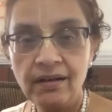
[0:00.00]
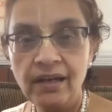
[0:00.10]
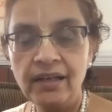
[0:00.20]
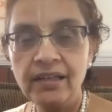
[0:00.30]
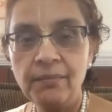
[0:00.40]

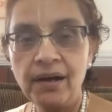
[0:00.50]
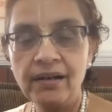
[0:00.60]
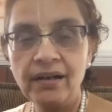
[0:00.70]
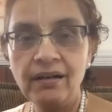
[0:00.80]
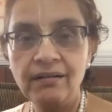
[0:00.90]

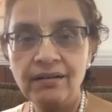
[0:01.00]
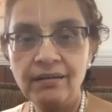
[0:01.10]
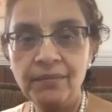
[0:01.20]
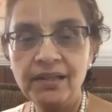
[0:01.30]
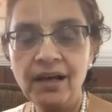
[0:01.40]
edemana
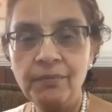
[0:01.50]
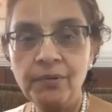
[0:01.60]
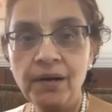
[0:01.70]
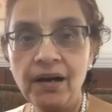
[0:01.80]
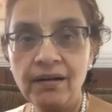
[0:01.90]

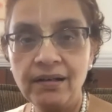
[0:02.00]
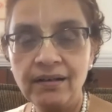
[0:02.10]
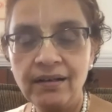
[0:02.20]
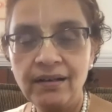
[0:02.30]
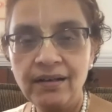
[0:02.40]
madhapuman.
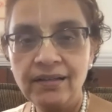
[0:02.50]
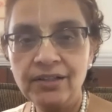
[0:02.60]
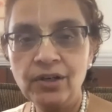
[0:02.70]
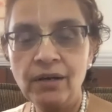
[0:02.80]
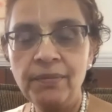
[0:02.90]
That,
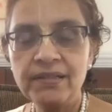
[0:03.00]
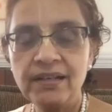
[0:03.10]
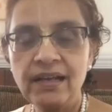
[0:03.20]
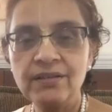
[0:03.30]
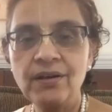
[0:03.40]
you know, a person
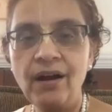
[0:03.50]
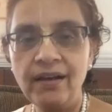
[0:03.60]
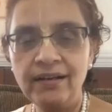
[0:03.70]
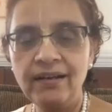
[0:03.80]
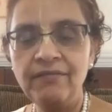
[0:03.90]
has
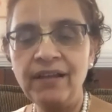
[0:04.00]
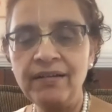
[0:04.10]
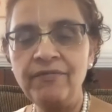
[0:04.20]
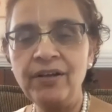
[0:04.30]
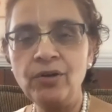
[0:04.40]
got, when
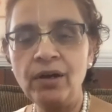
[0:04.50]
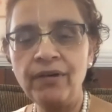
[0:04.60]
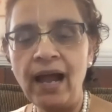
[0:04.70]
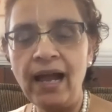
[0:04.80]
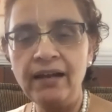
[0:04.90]
you have a
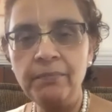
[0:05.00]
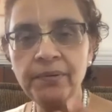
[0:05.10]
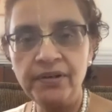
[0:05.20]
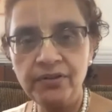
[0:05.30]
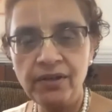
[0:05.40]
higher
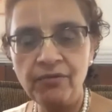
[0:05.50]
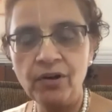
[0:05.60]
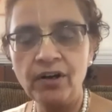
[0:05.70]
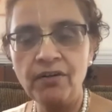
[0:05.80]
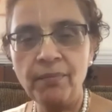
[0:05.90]
birth, you have
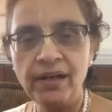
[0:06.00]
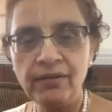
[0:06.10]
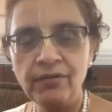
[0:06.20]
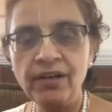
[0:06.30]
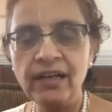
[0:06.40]
got a lot of money,
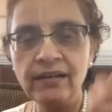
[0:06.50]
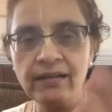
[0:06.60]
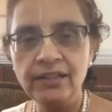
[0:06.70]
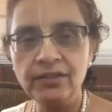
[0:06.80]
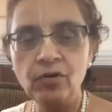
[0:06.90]
you've got
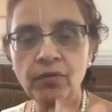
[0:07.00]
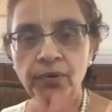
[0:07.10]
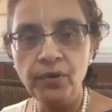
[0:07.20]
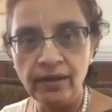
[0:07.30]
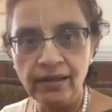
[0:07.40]
intelligence, you've got
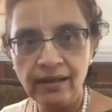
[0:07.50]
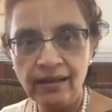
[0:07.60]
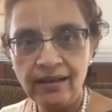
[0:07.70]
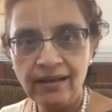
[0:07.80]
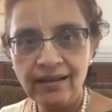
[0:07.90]
beauty,
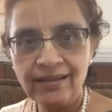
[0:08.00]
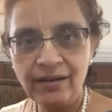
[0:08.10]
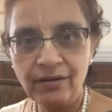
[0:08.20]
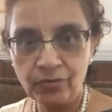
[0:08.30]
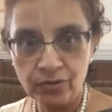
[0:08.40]

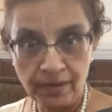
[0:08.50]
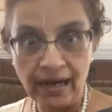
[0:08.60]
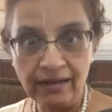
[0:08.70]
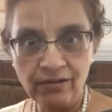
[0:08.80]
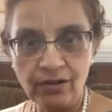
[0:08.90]
then of course
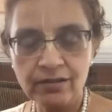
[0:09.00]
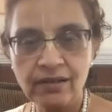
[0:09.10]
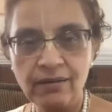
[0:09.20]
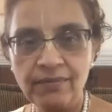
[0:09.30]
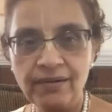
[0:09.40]
pride will also
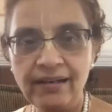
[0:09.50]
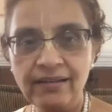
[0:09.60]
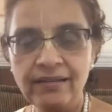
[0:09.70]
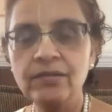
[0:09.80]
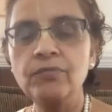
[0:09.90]
come, right?
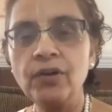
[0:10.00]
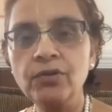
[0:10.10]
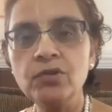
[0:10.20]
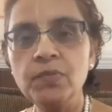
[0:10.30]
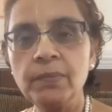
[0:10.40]
So for
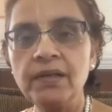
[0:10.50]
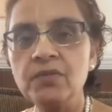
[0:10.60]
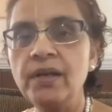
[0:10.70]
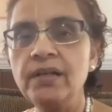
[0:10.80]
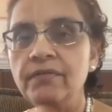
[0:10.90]
those people, it's
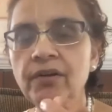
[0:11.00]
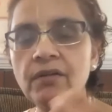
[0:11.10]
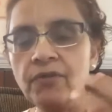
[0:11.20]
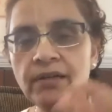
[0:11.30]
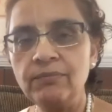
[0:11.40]
very
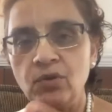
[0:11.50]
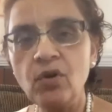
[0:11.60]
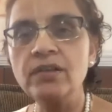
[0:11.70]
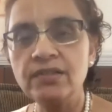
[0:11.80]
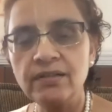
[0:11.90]
difficult for them to
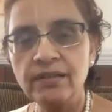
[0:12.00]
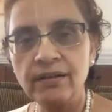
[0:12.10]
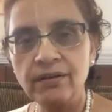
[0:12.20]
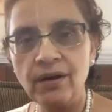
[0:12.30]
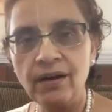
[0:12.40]
concentrate
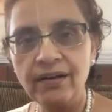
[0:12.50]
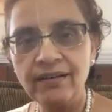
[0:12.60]
on God.